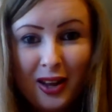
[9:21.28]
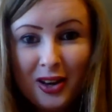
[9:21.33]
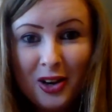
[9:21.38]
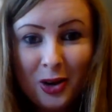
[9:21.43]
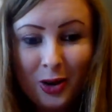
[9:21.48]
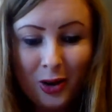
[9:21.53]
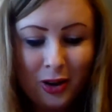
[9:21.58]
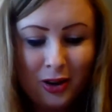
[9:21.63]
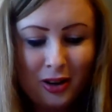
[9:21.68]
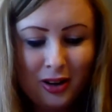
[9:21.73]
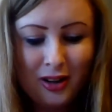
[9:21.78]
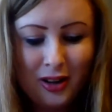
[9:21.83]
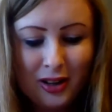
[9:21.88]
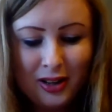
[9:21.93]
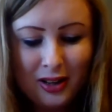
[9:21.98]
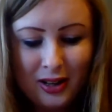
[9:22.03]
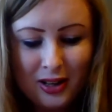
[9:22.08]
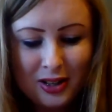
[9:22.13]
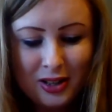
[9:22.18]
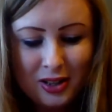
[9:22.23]

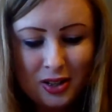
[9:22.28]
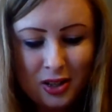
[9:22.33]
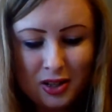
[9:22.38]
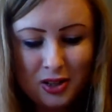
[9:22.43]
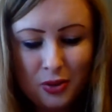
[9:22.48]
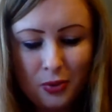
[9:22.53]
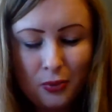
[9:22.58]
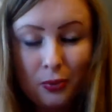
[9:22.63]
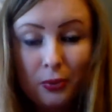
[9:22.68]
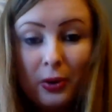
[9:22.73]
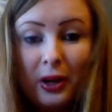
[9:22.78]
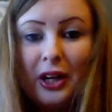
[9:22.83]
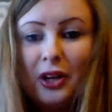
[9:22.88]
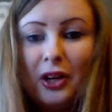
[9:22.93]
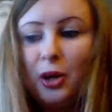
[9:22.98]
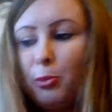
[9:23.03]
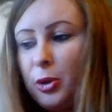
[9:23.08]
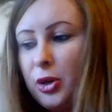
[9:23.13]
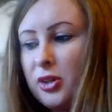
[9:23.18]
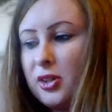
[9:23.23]
it's a really
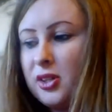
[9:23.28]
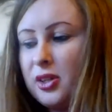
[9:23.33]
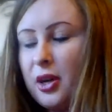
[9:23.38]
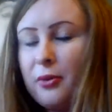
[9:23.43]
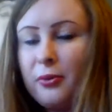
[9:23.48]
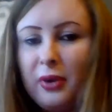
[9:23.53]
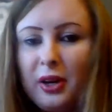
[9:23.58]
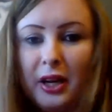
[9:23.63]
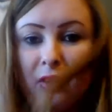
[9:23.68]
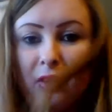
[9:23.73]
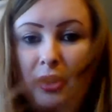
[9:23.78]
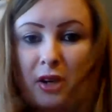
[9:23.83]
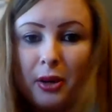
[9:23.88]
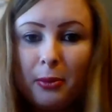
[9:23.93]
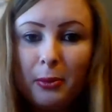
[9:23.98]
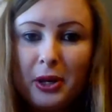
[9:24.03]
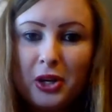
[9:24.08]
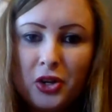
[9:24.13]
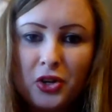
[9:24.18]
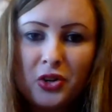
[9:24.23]
good book, so I really
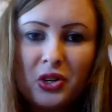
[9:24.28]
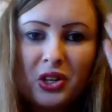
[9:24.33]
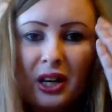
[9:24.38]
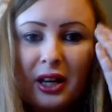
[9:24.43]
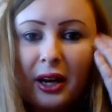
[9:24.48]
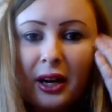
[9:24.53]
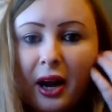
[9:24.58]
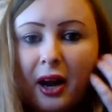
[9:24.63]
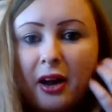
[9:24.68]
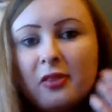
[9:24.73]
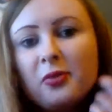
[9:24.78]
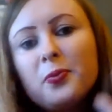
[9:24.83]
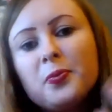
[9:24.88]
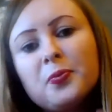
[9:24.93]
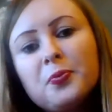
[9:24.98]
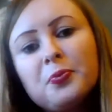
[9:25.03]
recommend you check it out.